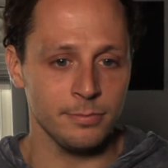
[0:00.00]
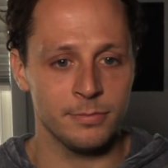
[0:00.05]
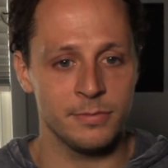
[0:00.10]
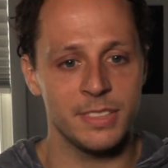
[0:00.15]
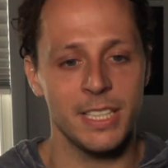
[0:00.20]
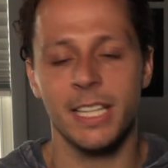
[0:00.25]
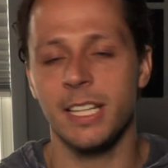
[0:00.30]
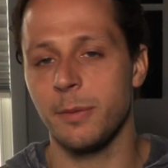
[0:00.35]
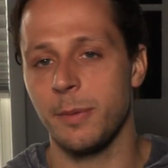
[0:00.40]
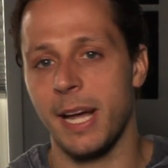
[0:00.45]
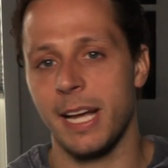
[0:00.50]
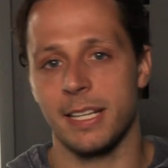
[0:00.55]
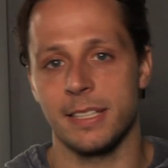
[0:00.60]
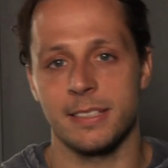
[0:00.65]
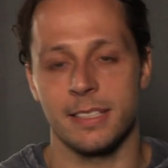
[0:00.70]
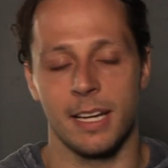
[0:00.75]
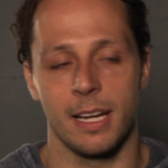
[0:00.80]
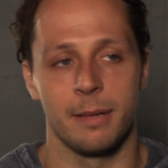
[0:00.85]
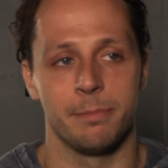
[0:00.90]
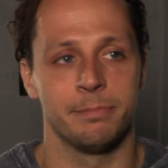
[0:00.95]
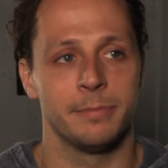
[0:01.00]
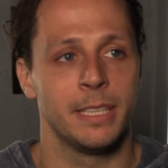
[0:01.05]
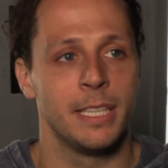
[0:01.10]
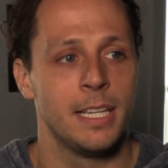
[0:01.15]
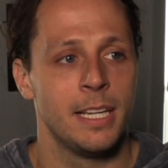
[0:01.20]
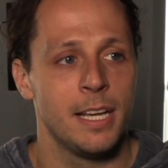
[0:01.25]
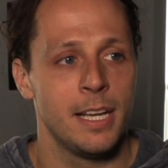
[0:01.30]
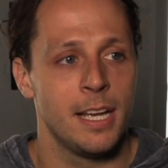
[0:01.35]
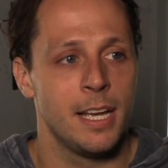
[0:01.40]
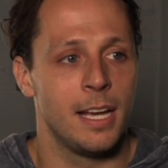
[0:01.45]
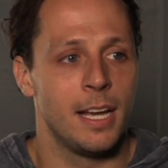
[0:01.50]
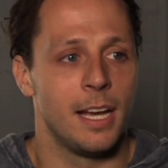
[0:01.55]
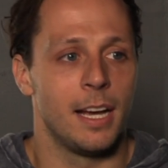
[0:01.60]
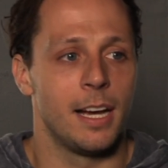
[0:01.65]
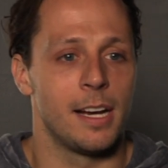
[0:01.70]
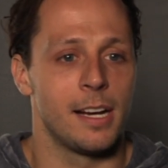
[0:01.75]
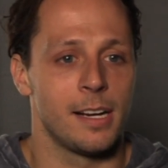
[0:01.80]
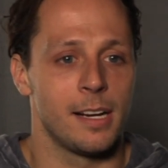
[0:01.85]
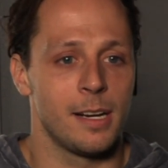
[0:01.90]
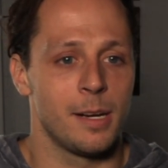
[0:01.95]
take you back in time
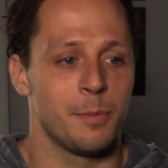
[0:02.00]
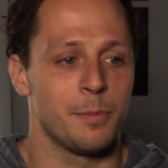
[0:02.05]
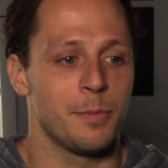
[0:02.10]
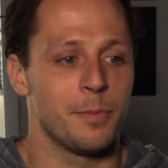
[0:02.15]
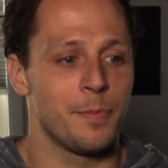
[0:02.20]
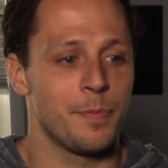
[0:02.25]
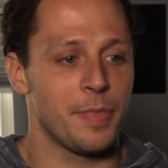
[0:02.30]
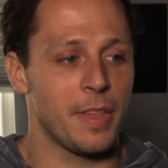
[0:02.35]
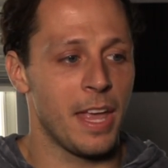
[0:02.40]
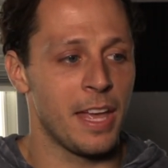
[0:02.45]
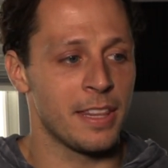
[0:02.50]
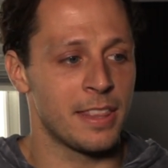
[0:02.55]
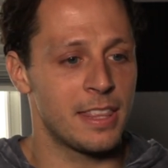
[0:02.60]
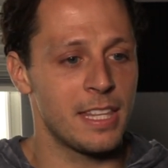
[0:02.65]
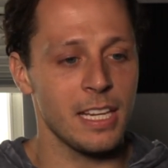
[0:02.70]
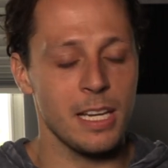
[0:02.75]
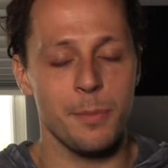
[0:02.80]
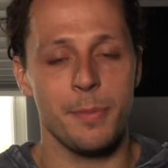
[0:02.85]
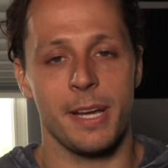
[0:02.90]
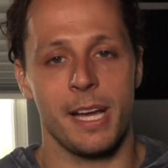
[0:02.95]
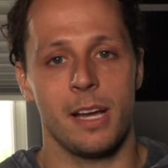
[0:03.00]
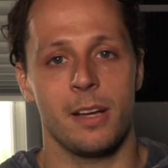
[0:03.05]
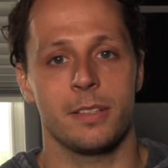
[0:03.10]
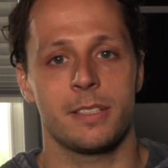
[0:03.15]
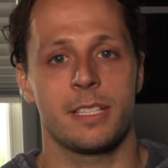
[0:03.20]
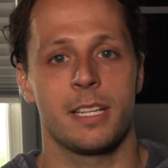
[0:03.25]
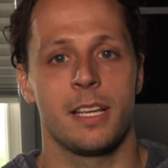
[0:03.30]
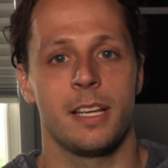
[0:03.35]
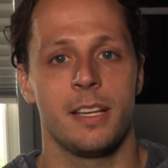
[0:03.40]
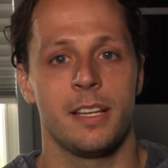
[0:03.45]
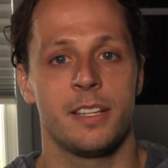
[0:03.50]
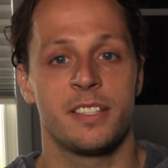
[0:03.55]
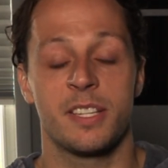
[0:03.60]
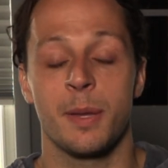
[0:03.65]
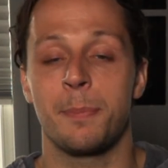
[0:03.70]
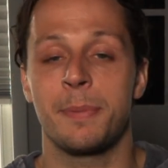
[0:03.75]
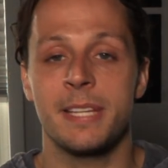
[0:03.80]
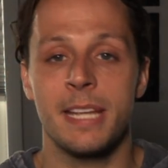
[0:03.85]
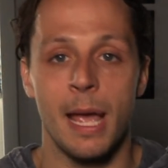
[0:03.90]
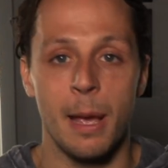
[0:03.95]
and think about
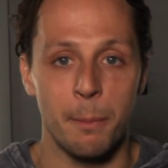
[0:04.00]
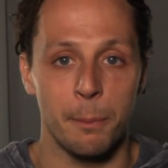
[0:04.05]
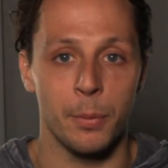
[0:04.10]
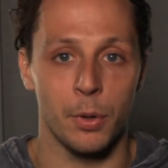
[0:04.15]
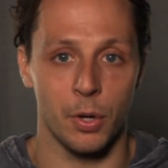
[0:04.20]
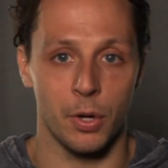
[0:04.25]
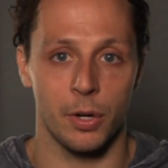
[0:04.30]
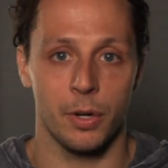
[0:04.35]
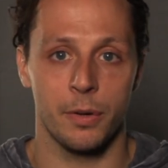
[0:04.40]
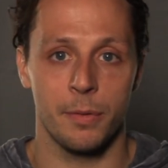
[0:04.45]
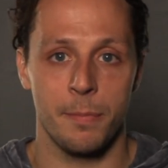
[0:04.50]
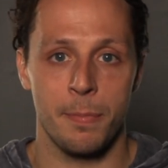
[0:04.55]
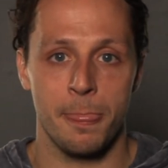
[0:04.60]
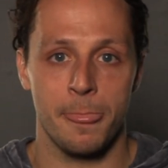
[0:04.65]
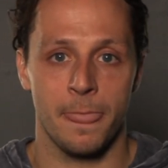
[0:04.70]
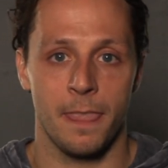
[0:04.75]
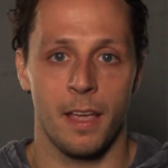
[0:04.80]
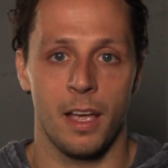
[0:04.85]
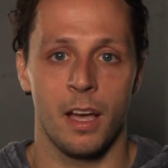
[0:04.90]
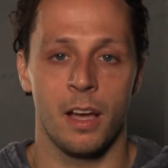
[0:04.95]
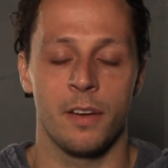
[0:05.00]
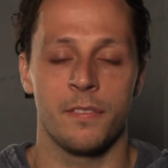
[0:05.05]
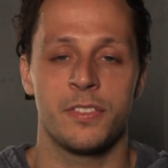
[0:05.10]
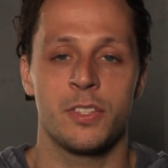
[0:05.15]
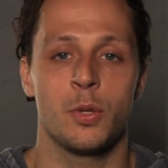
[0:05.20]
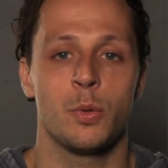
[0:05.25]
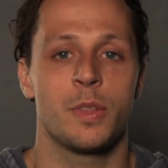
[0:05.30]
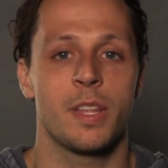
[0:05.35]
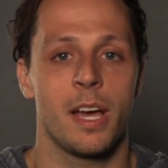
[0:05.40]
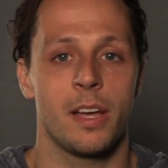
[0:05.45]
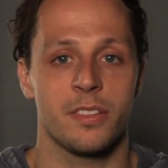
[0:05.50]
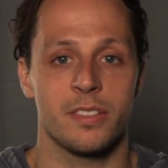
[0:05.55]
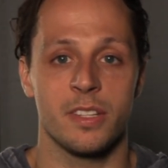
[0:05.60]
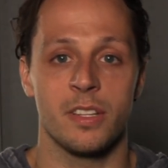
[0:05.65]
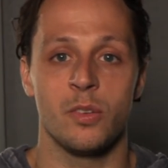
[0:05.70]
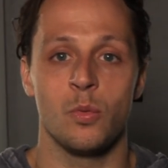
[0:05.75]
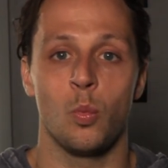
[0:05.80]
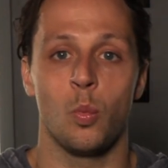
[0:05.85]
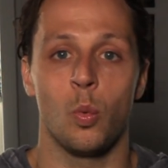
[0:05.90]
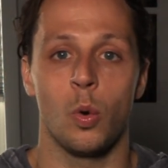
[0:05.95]
September of
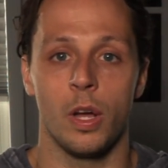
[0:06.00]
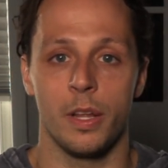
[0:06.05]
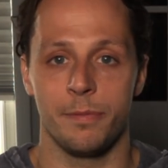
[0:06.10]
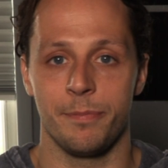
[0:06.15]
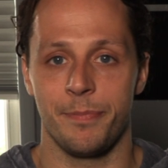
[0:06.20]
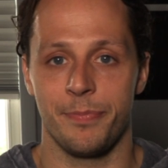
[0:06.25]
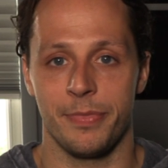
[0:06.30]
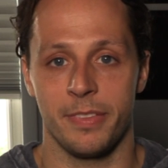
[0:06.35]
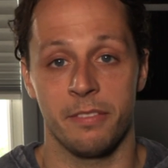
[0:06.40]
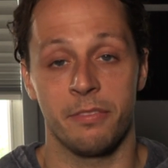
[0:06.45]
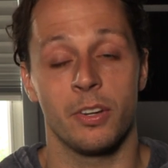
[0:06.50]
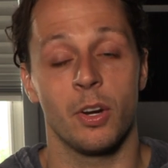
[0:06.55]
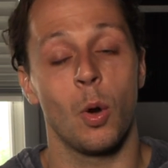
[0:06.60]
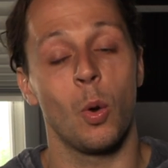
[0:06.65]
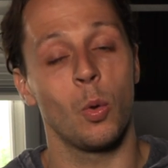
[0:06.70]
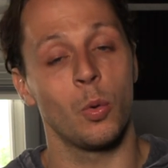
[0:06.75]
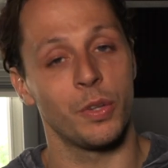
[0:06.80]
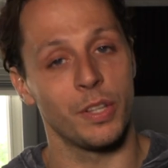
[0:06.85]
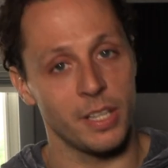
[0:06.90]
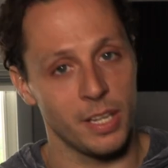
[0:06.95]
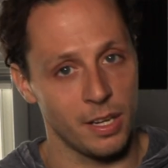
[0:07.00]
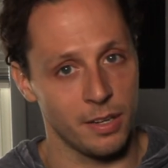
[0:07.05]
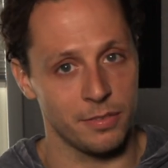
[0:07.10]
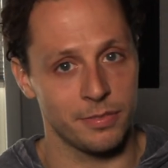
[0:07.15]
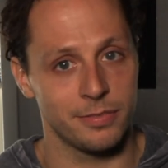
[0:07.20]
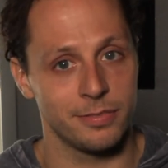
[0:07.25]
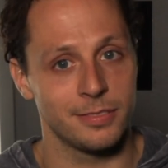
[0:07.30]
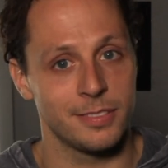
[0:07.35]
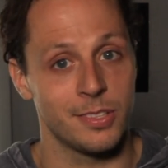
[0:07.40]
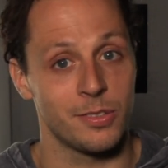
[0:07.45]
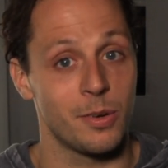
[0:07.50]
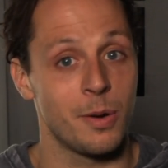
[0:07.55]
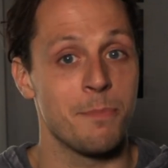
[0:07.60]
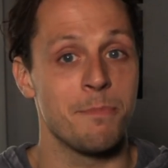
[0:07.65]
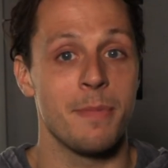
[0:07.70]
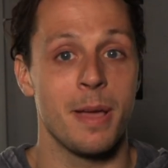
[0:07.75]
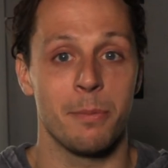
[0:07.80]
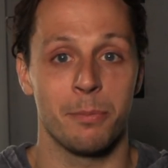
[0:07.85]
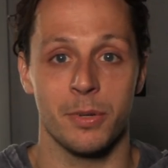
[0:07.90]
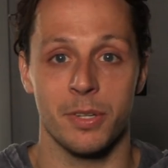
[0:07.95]
2001, if you're old enough to
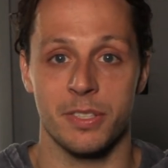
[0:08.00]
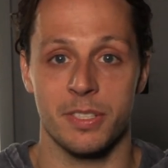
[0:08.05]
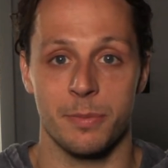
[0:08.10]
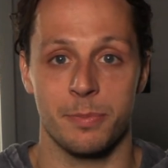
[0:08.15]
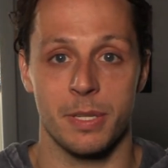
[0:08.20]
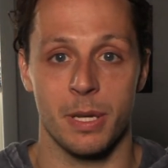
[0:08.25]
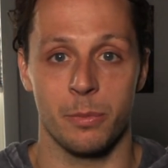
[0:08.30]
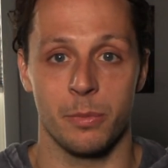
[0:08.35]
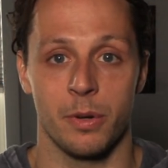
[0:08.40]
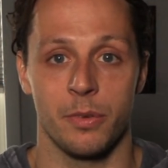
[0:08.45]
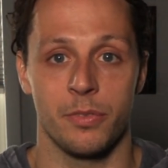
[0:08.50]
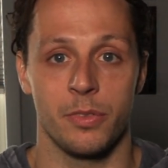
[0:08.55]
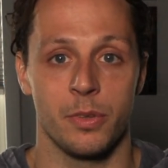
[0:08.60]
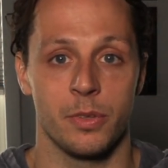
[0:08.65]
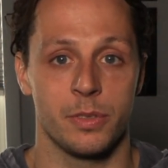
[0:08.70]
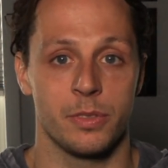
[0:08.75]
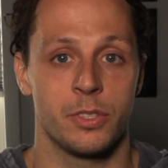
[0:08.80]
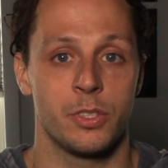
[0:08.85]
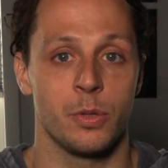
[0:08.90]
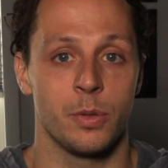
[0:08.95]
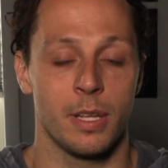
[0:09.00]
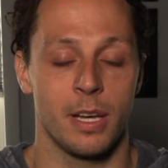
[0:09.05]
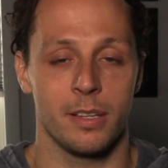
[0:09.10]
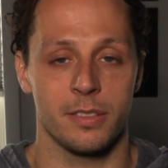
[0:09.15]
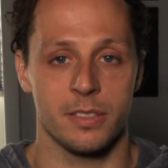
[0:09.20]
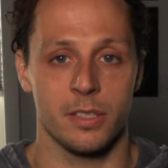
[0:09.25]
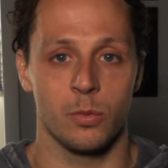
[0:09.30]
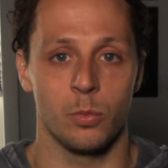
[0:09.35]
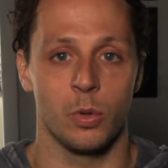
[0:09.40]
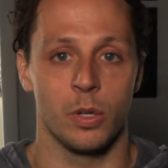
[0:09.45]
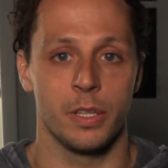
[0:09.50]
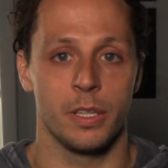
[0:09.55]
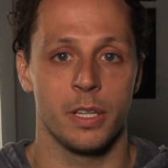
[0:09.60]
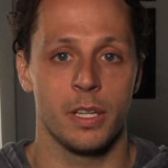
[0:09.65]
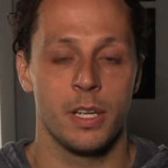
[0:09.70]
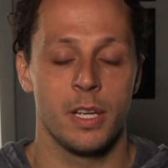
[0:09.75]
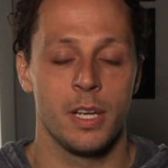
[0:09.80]
remember September of 2001.